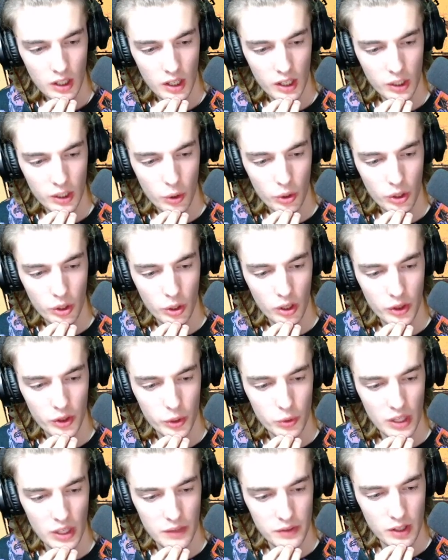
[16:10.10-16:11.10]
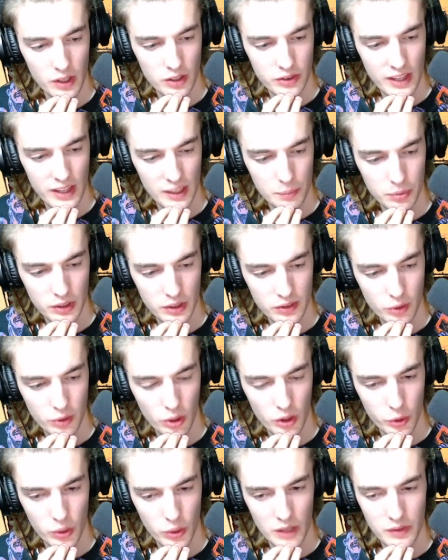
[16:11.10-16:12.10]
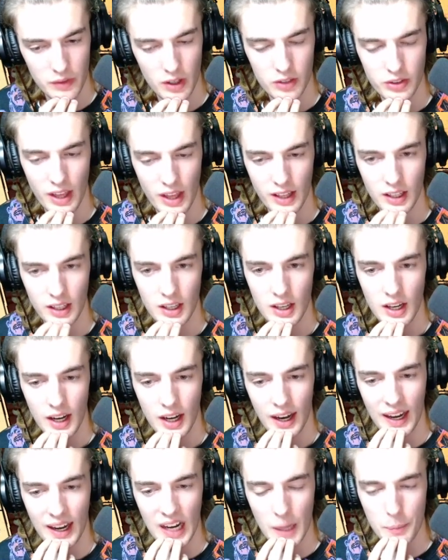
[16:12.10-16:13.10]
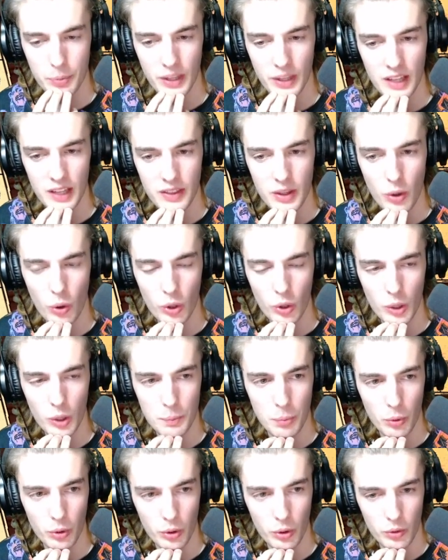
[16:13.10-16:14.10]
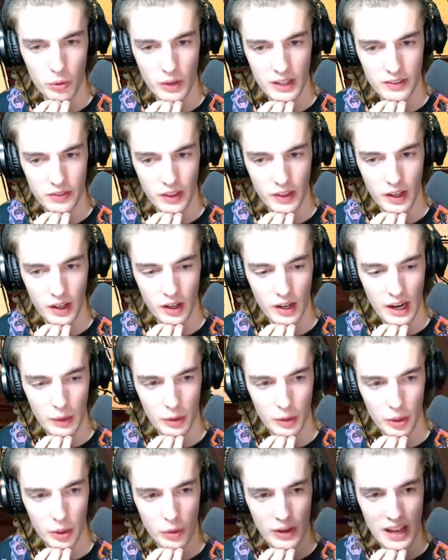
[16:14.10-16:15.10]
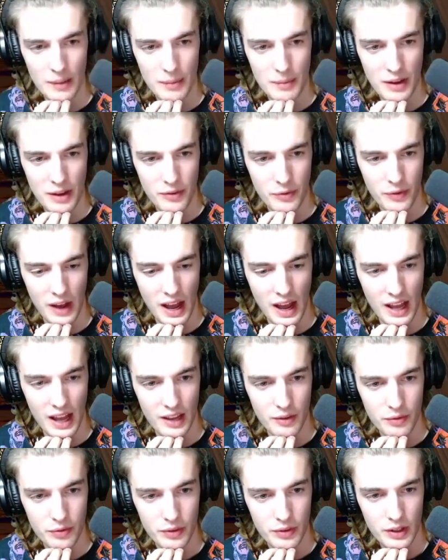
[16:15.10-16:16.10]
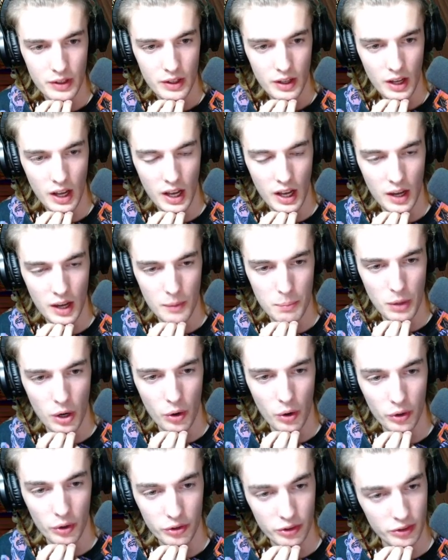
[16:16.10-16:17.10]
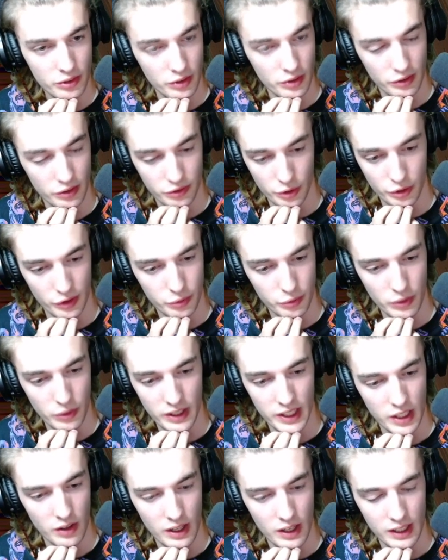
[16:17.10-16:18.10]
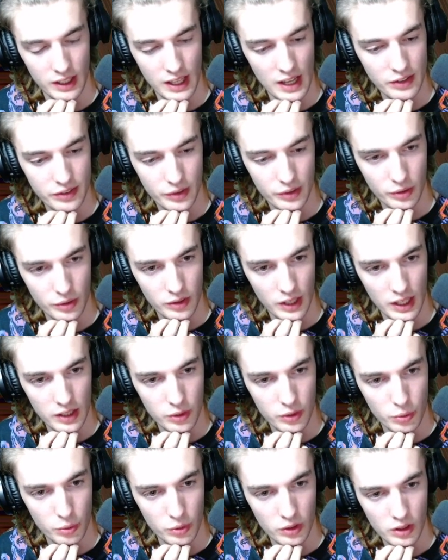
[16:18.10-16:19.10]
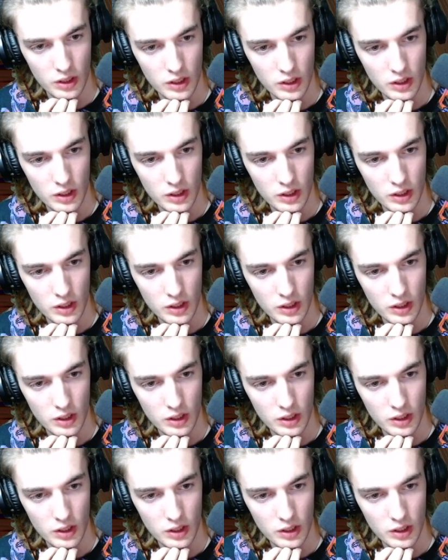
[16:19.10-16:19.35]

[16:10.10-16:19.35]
Go to the graveyard deck, please. Go to the graveyard deck. And I'll play the Ouroboros right there. I will grab my 5 bones. They're just right here, I guess. Okay, cool.